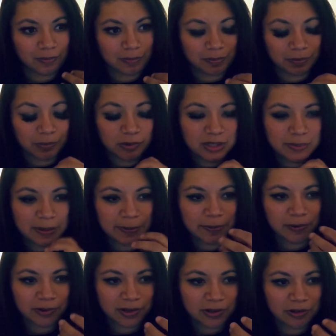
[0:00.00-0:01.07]
most
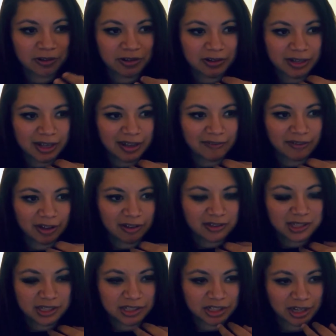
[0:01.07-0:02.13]
people, in order to have
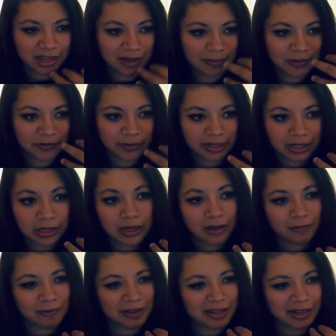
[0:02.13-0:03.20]
healthy jaw movement,
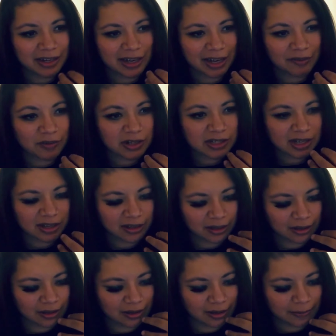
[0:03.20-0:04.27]
we need to have our
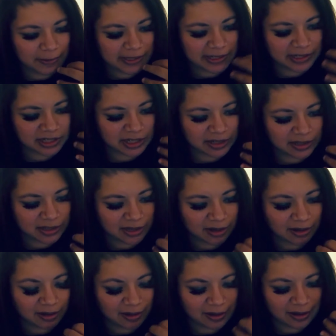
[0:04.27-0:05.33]
tongue positioned
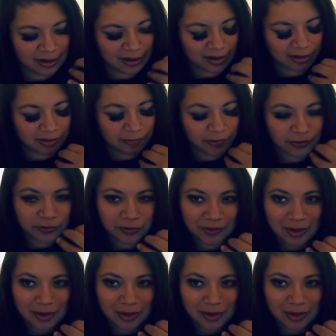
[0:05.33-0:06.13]
on the roof of our